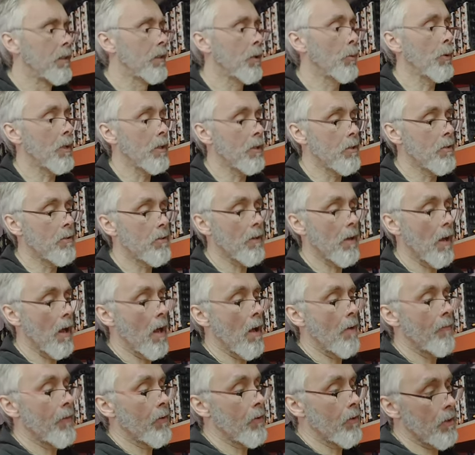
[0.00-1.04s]
So we're going to use
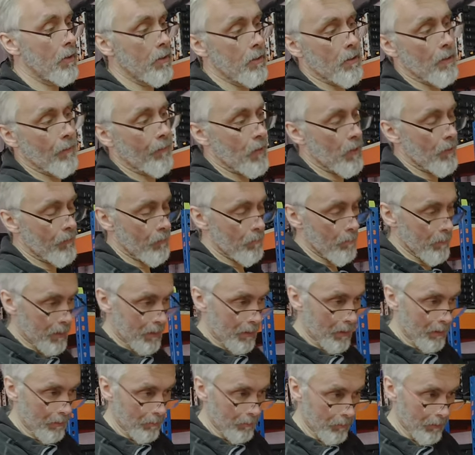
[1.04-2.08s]
a variety of different
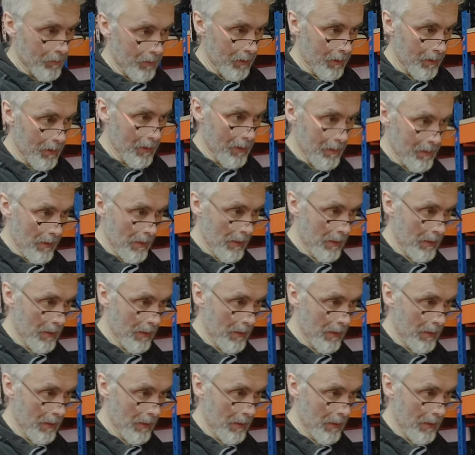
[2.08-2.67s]
materials in there.